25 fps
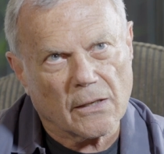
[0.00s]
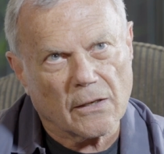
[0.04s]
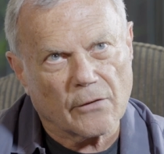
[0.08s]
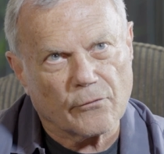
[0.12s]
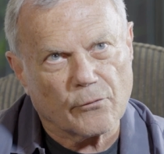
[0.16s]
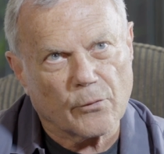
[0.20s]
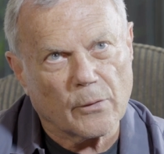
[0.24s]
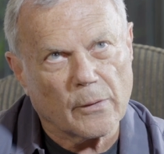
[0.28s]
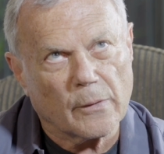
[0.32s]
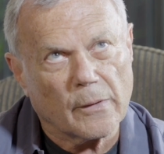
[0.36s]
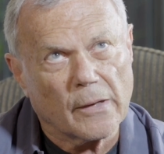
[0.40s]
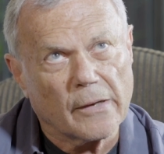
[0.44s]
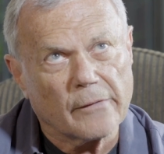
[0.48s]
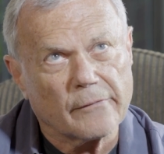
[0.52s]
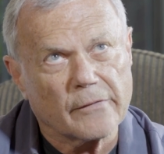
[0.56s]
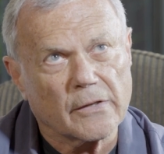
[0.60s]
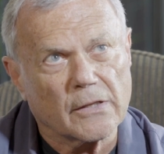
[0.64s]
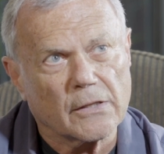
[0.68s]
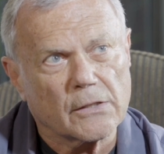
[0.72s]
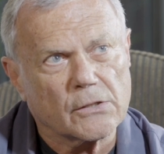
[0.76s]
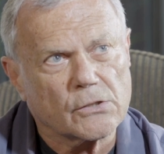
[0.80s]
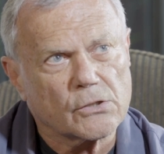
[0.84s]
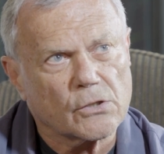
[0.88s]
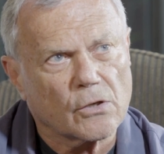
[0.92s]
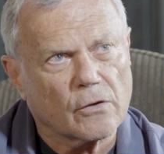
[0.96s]
if we were having
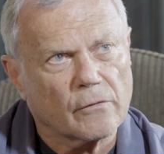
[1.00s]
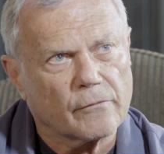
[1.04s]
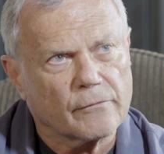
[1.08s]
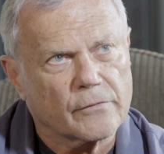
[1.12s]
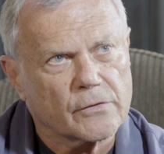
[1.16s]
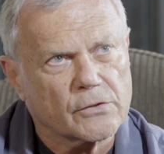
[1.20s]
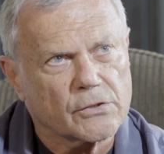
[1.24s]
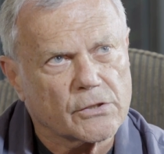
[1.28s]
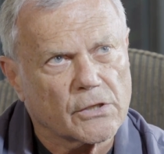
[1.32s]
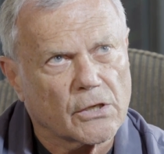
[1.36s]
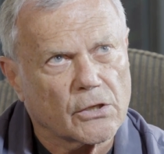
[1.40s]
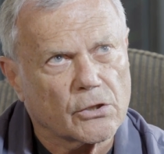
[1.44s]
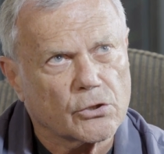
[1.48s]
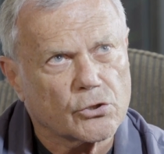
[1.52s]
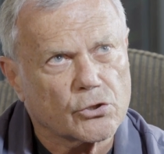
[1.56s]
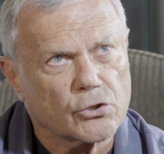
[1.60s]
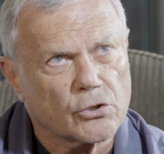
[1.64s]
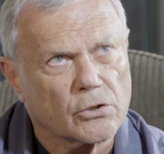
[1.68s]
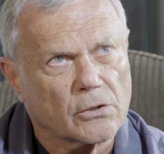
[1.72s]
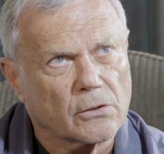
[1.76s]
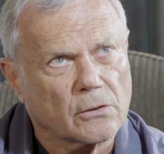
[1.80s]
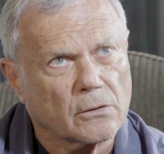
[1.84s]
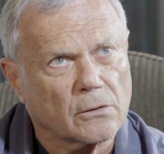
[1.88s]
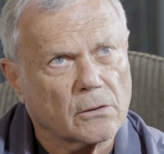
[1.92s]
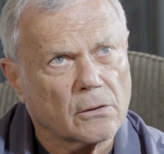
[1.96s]
this
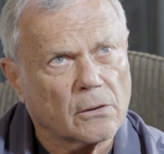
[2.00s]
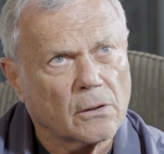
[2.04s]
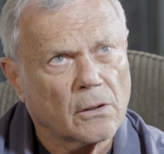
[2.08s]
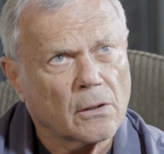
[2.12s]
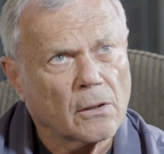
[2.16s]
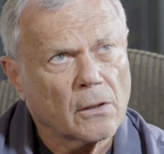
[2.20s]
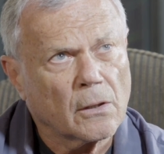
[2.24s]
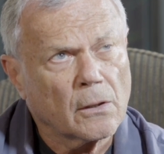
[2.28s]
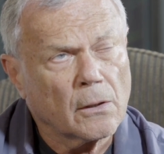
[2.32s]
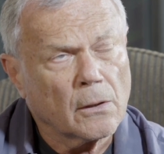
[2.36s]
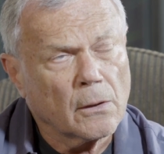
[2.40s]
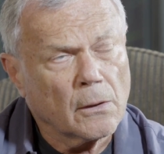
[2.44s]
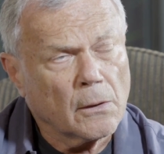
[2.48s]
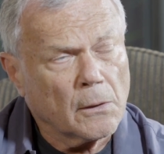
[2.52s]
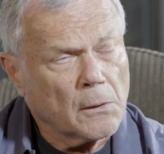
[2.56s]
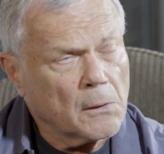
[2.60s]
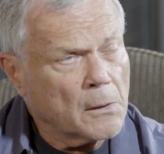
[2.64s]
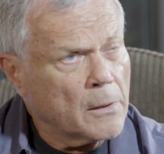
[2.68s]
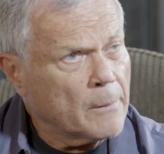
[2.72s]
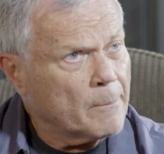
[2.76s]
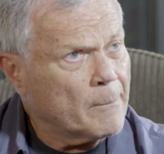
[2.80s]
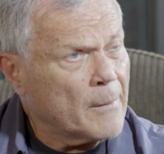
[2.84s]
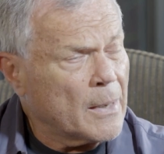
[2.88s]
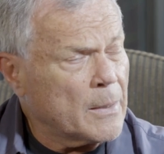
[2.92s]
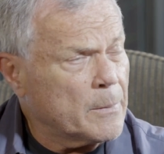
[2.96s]
conversation
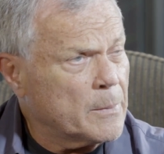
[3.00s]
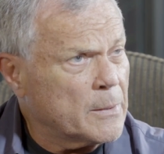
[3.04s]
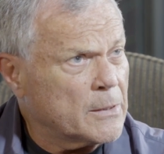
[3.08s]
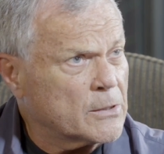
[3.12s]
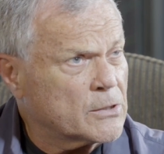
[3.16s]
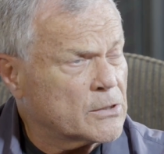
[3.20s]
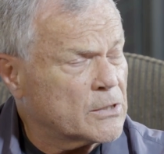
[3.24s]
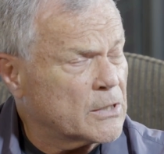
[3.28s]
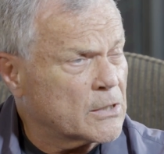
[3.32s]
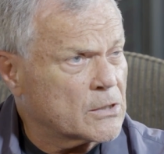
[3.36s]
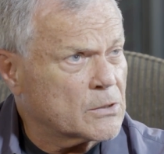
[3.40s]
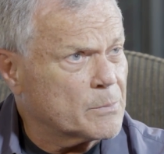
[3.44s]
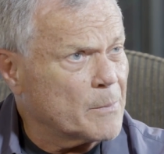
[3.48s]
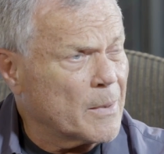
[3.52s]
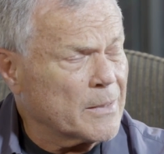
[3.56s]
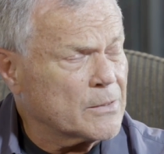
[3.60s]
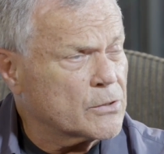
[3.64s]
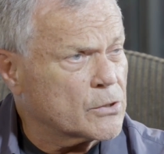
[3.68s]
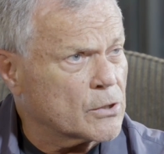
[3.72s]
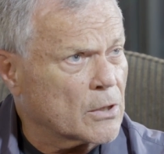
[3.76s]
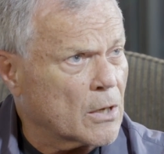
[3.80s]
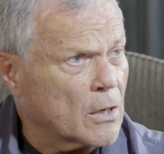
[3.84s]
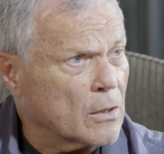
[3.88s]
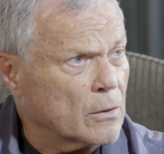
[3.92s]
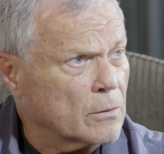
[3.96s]
maybe 6
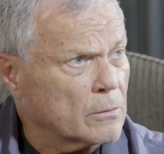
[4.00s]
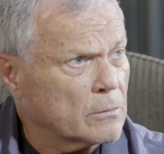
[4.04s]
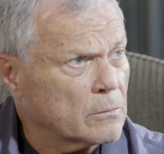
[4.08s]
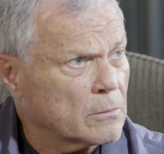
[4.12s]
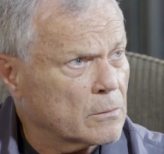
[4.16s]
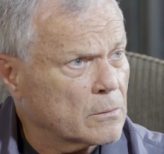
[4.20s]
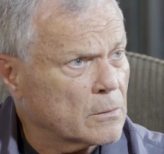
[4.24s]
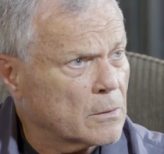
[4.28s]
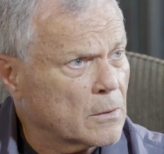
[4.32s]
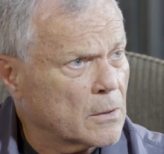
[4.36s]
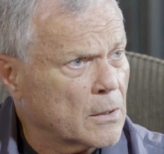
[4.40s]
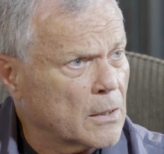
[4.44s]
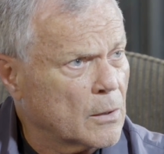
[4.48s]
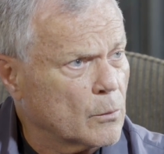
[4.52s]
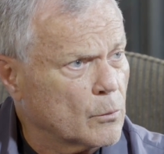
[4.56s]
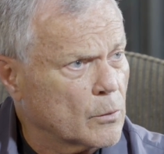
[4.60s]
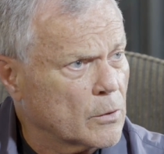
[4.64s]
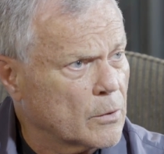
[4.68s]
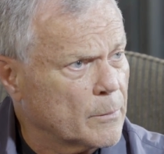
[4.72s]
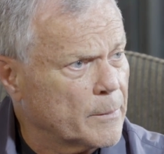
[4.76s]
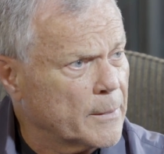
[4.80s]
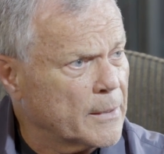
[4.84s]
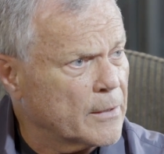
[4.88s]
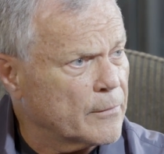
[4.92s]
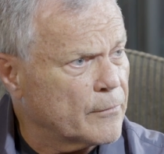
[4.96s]
months ago, it would
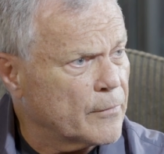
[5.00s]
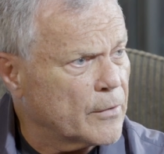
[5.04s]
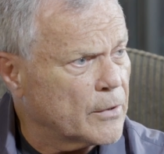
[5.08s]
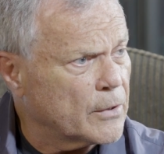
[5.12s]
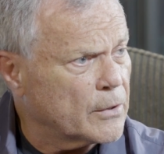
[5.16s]
have been a very